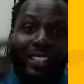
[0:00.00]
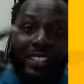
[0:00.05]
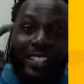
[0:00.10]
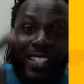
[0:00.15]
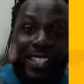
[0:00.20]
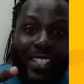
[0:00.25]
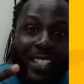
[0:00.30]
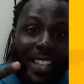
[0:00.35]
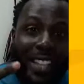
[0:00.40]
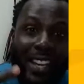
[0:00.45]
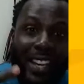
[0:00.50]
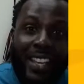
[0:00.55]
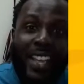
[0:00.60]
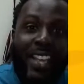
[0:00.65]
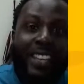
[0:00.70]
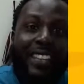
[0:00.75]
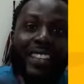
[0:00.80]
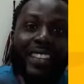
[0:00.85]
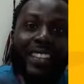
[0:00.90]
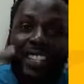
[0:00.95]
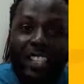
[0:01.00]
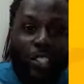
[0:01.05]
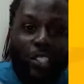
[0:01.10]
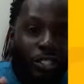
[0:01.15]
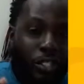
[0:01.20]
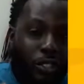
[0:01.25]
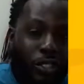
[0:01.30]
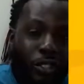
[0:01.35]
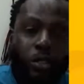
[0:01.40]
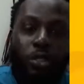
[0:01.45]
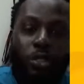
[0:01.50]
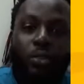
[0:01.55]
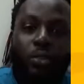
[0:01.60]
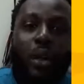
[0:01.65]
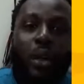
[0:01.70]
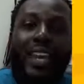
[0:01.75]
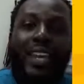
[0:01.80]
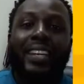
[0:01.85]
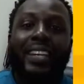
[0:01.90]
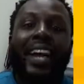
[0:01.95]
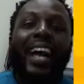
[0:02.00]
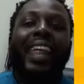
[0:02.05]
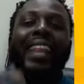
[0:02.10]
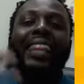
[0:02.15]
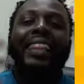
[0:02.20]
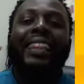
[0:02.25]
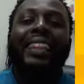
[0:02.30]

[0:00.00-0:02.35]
there's state, there's institutional aid.